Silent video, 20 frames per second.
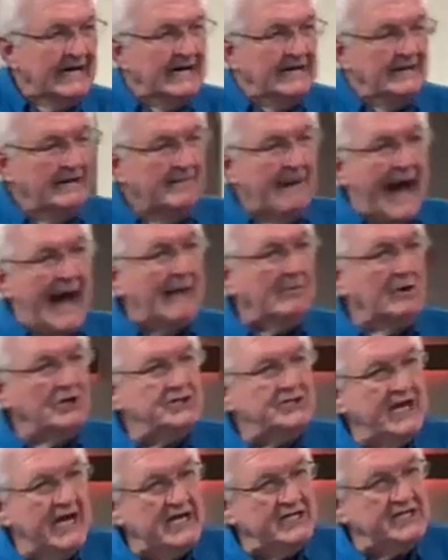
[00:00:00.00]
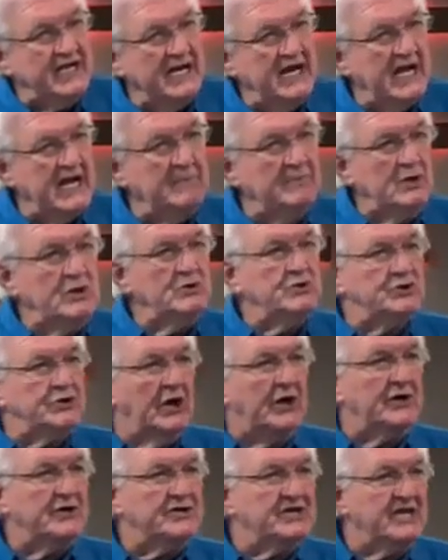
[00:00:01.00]
The Bible says in Hebrews
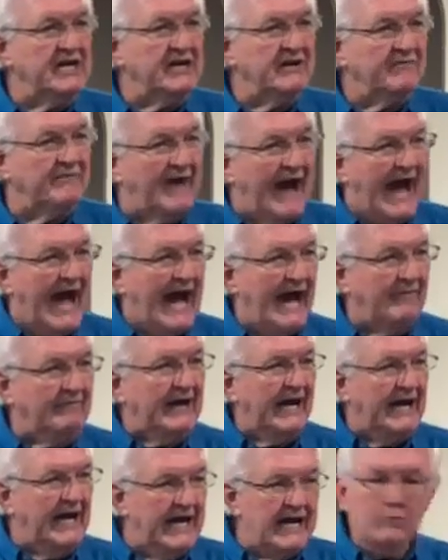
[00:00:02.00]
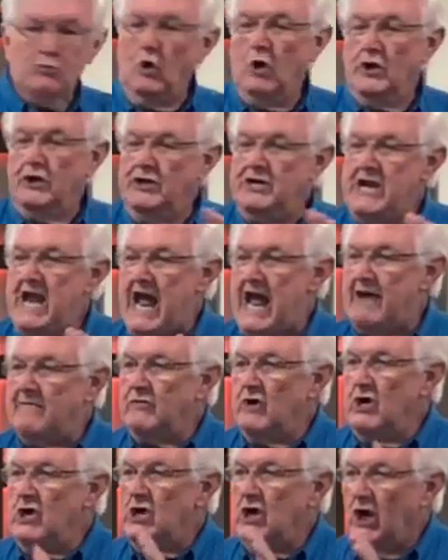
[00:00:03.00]
13:5 that he will
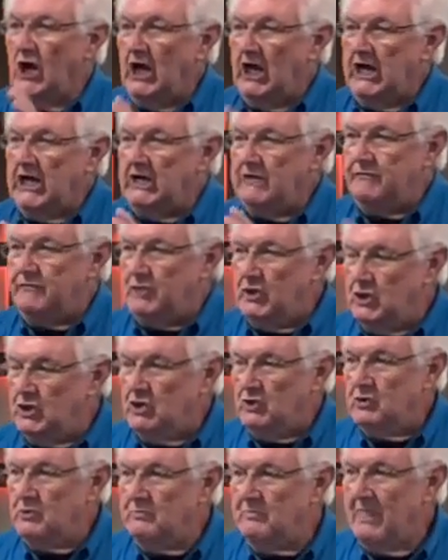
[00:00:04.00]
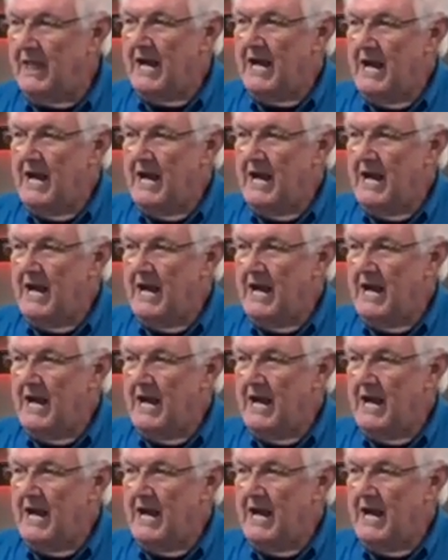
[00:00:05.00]
never leave you,